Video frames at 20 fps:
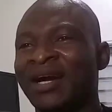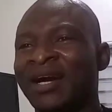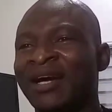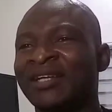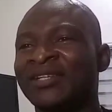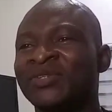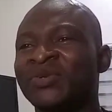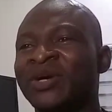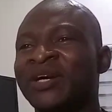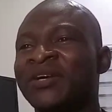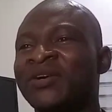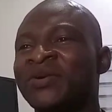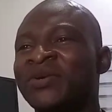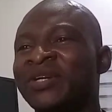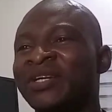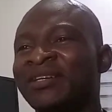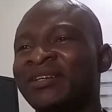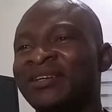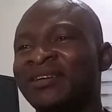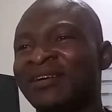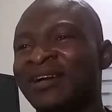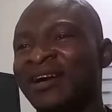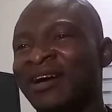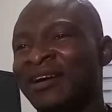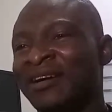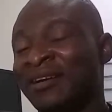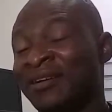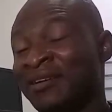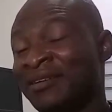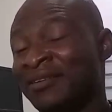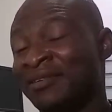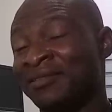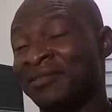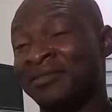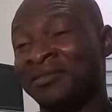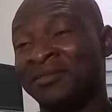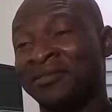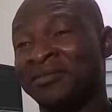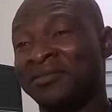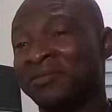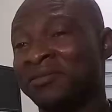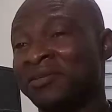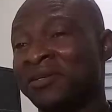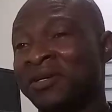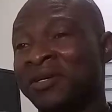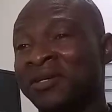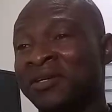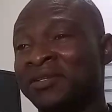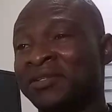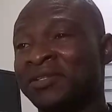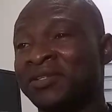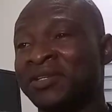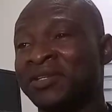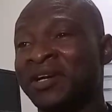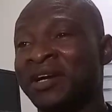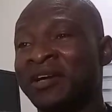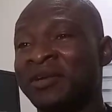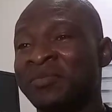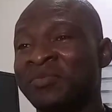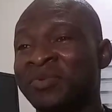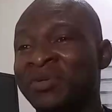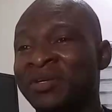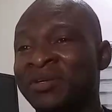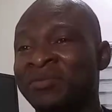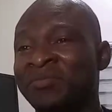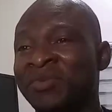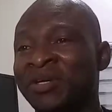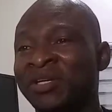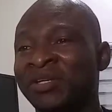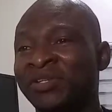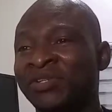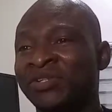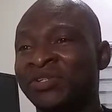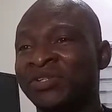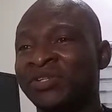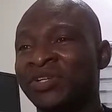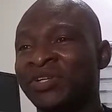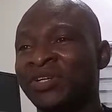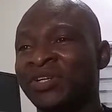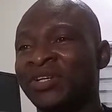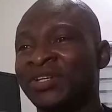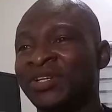Isoechoic describe image